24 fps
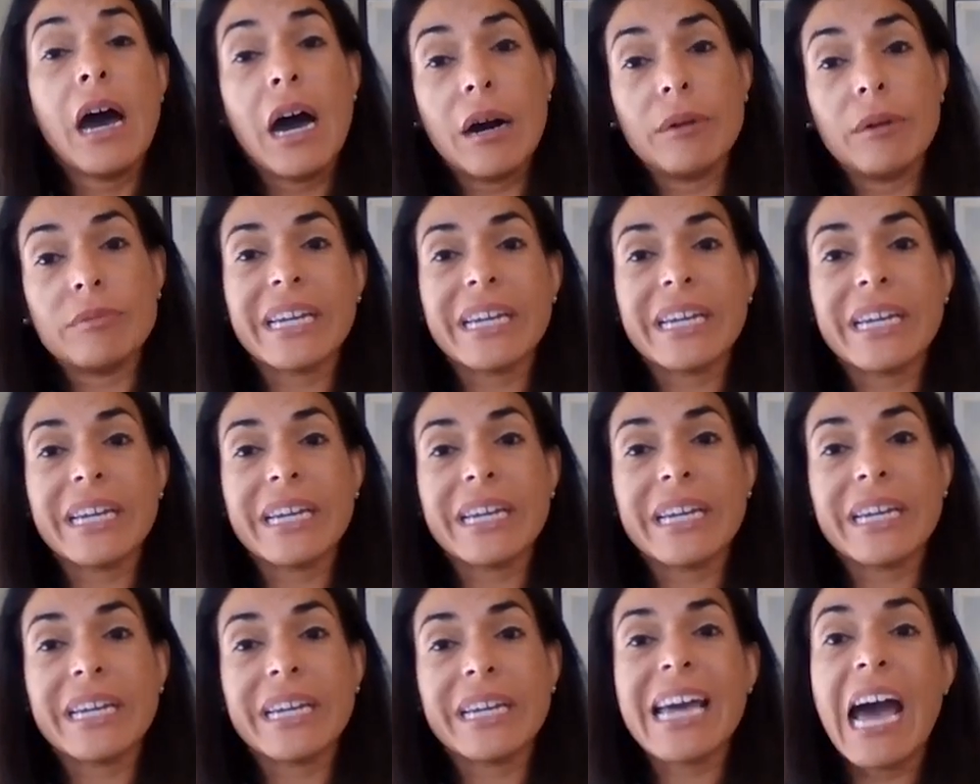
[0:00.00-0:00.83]

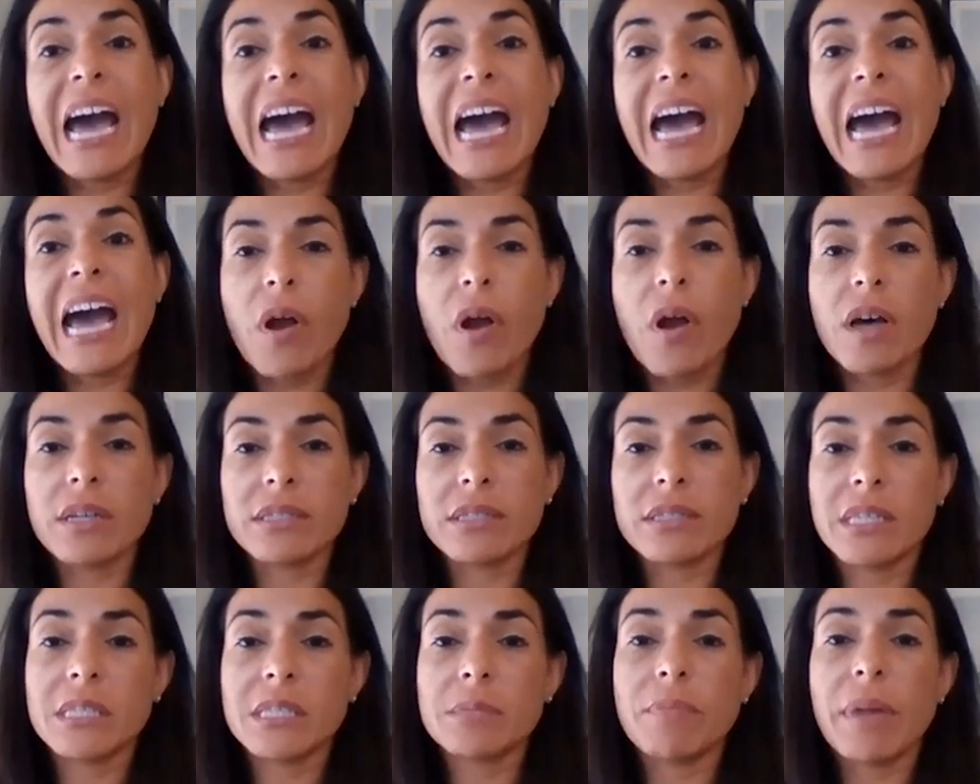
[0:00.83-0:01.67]
The CAF
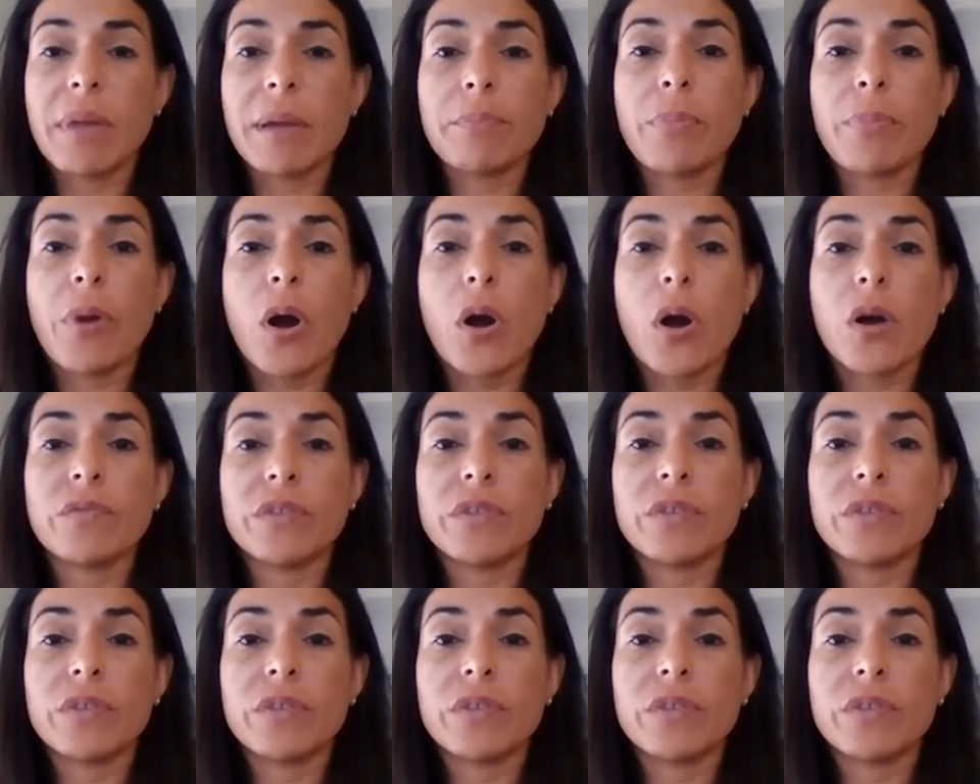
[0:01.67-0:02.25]
unit, which is what